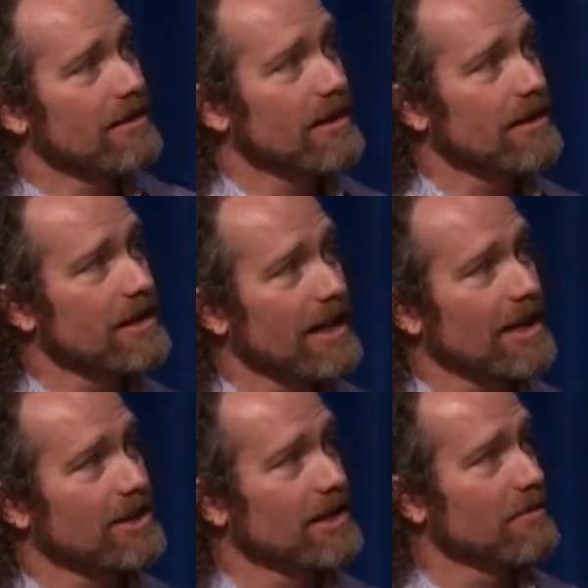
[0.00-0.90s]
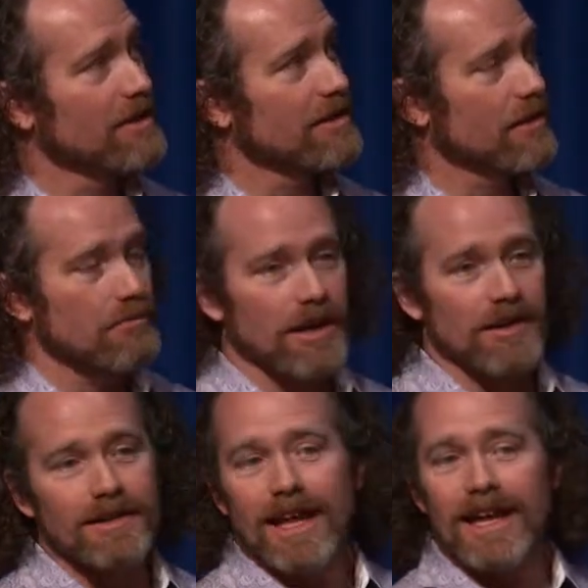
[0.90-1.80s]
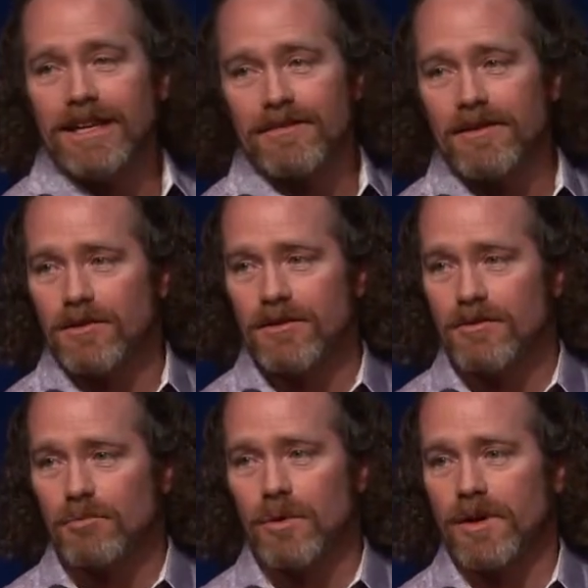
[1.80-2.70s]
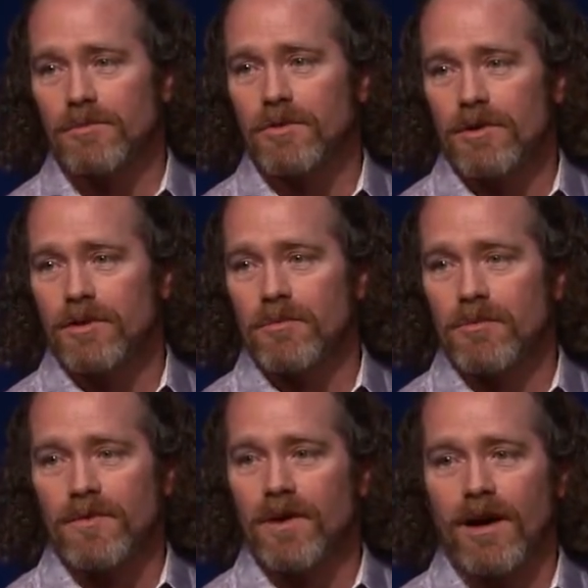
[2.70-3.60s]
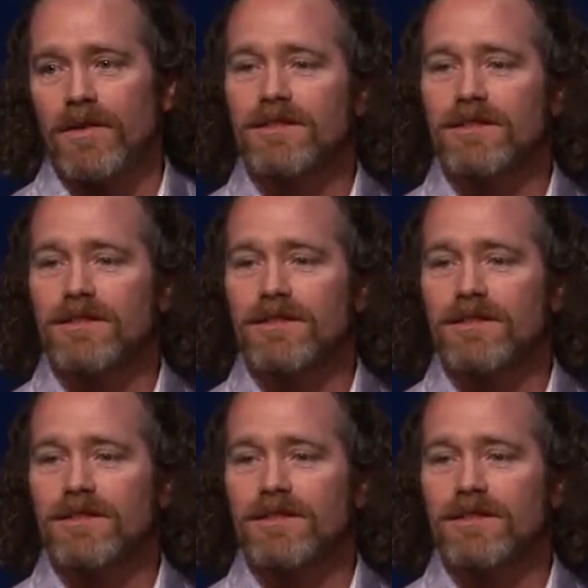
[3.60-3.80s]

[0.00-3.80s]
Their detection limits are better than any field deployable equipment we've got.